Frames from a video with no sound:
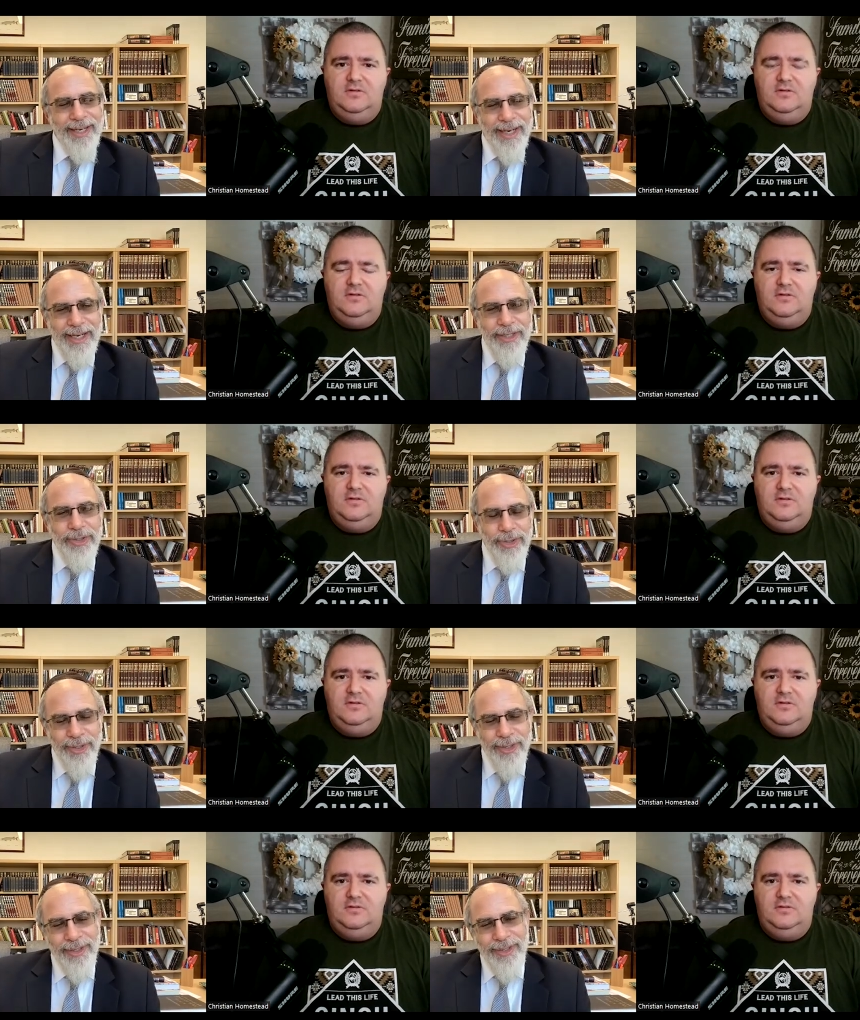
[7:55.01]

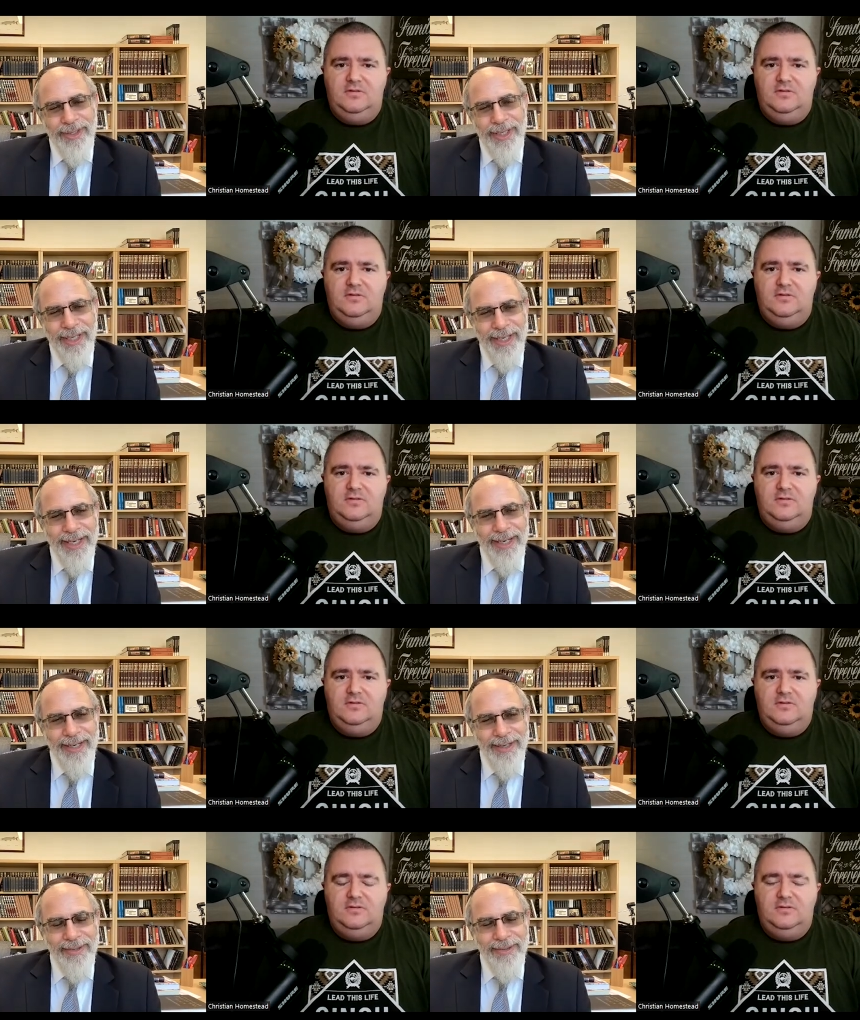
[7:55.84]
Speaker 1: under the
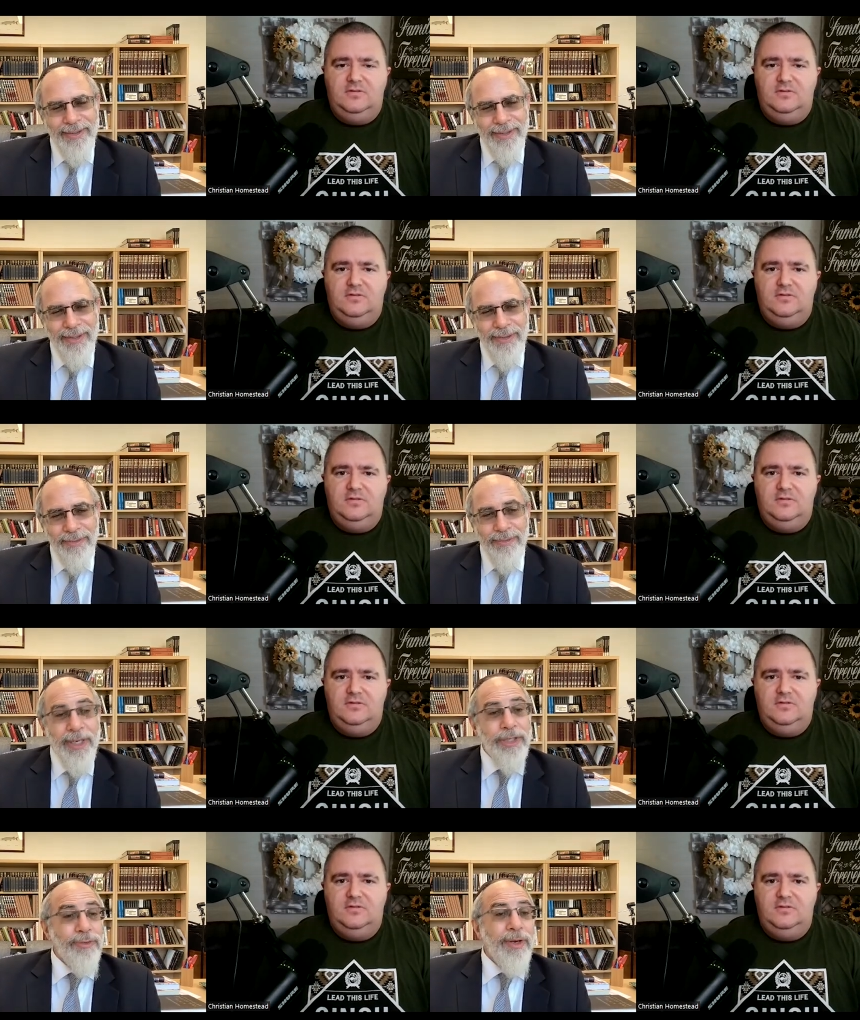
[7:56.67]
uh, the
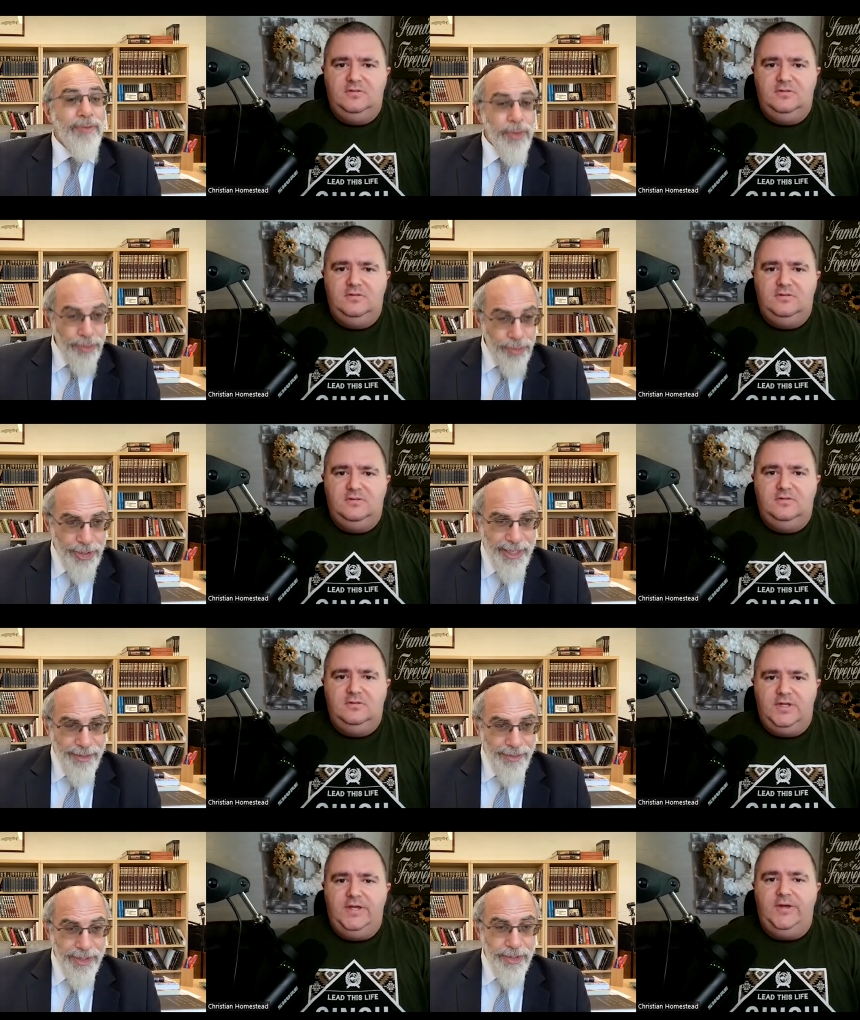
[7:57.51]
French
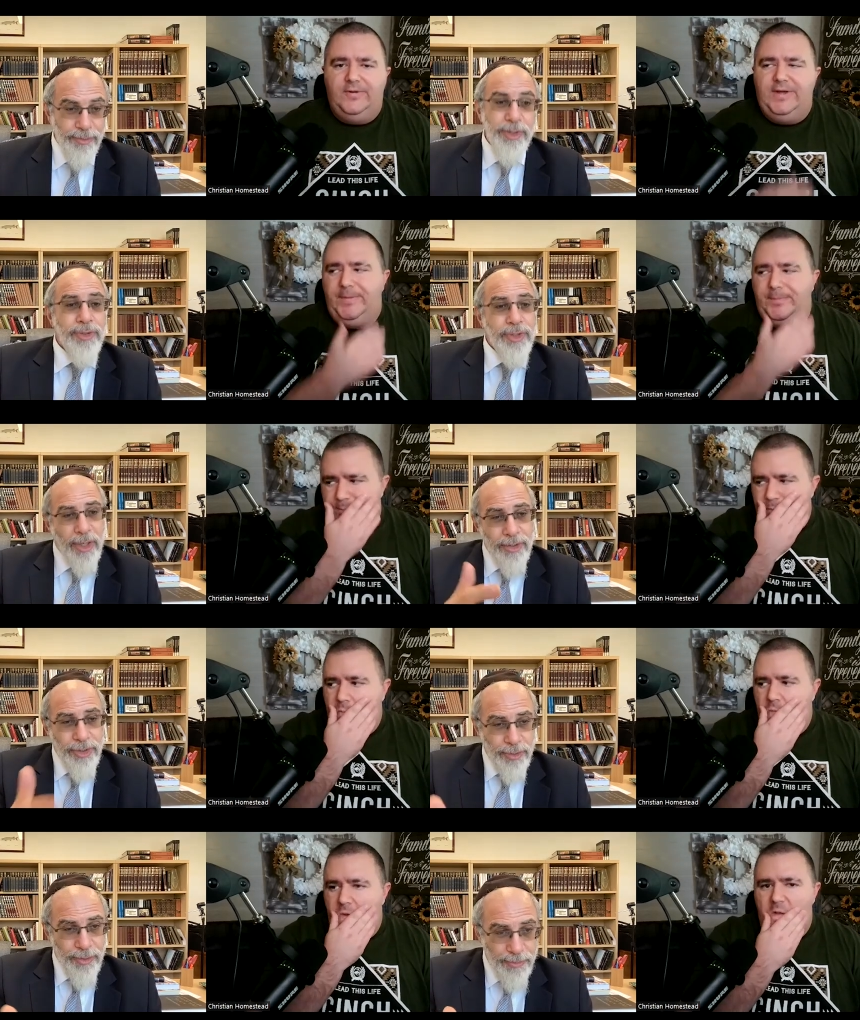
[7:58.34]
revolutionaries, which was
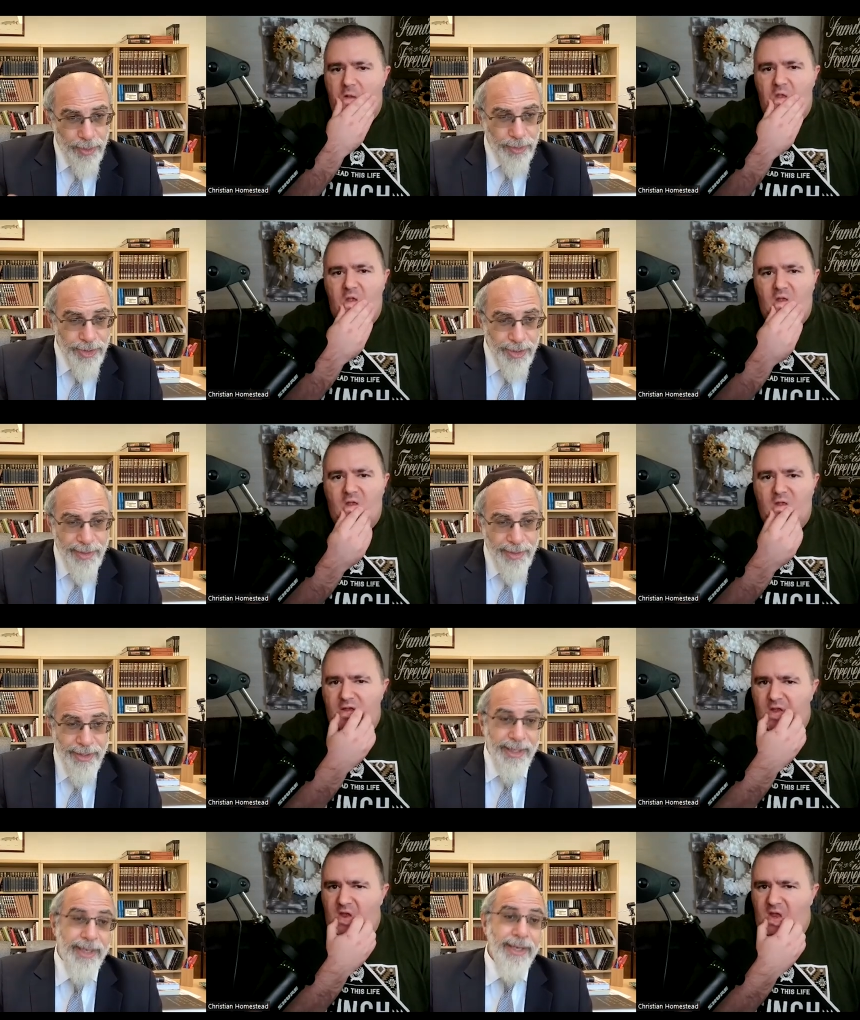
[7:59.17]
also imposed in
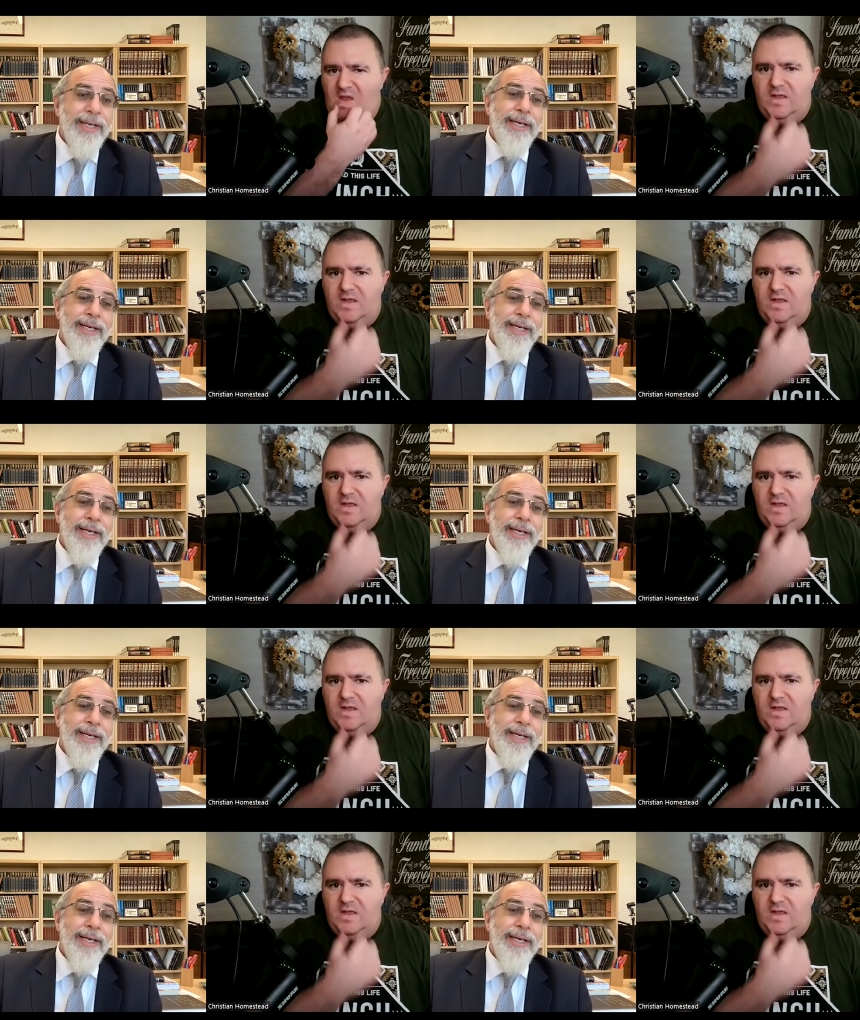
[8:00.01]
America.